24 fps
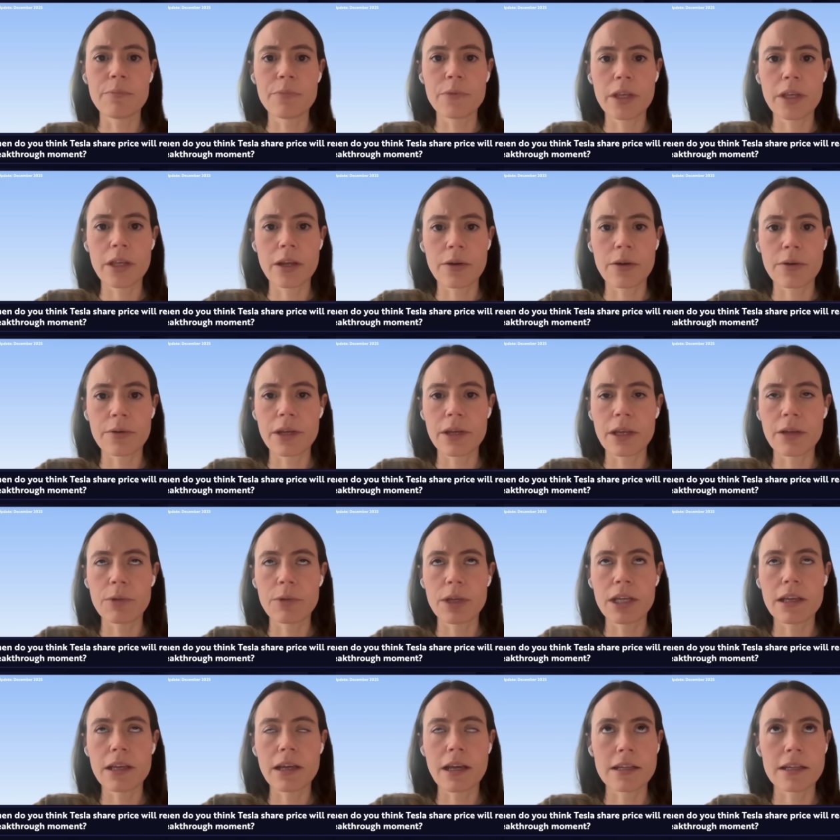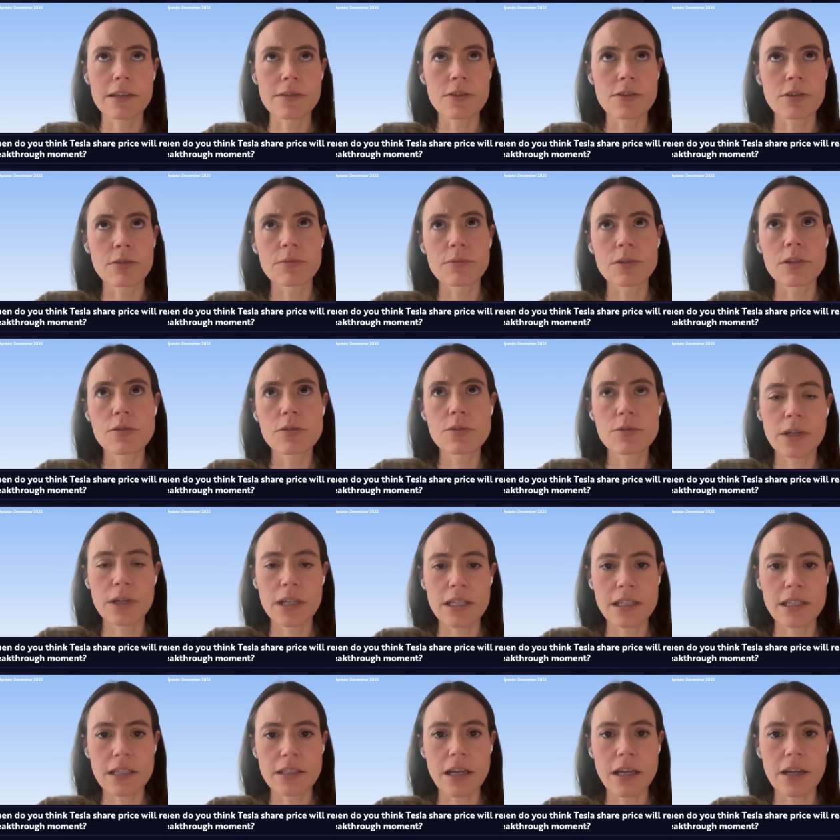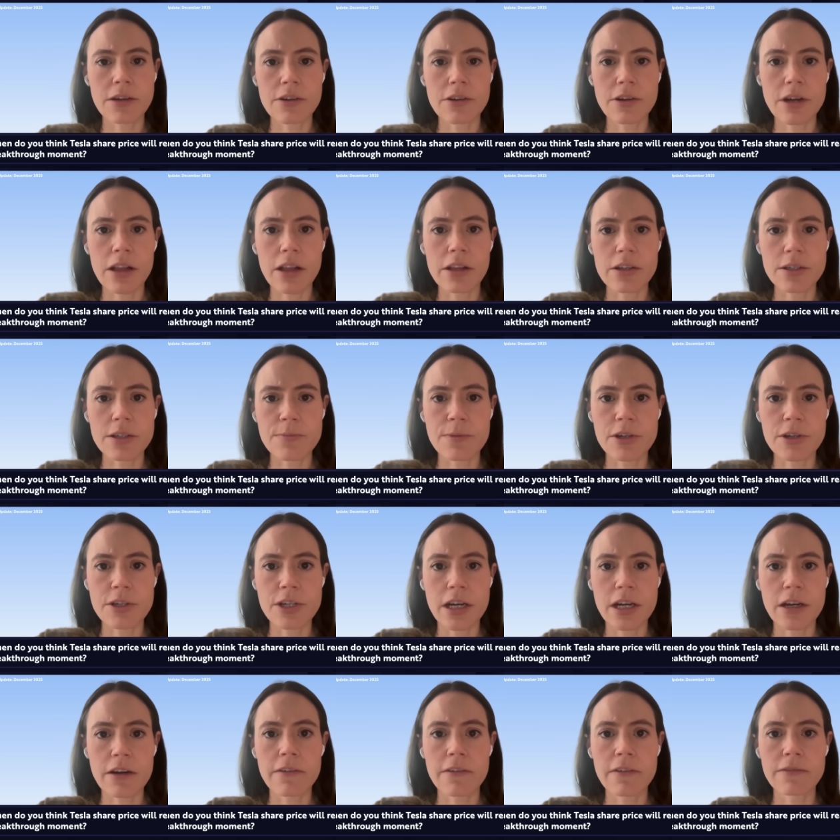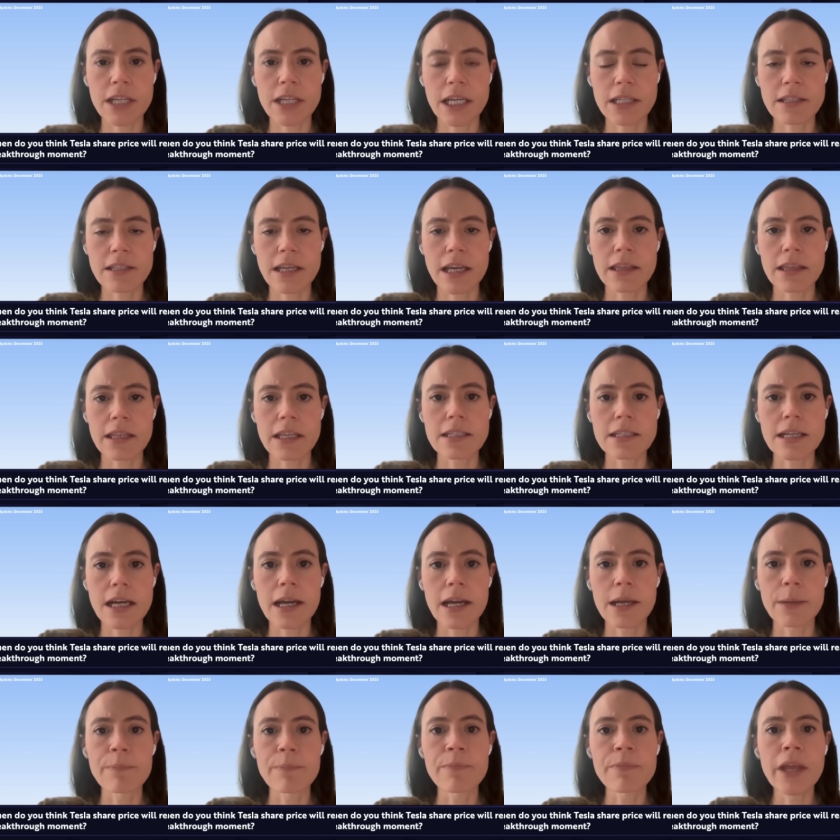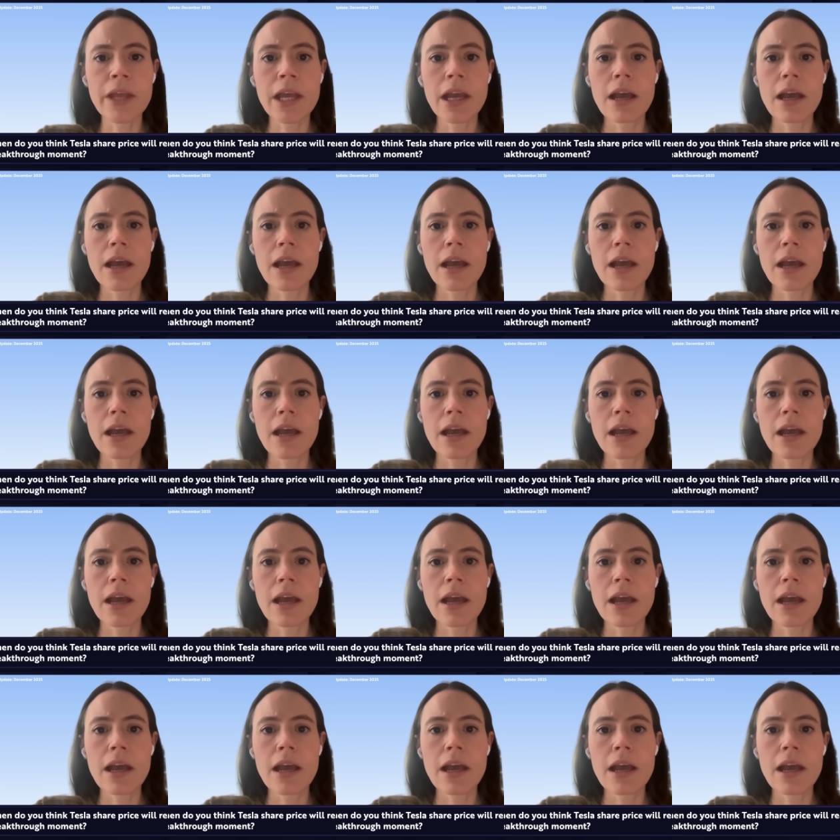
you know, and we had assumed $2,600 per share of Tesla at that time.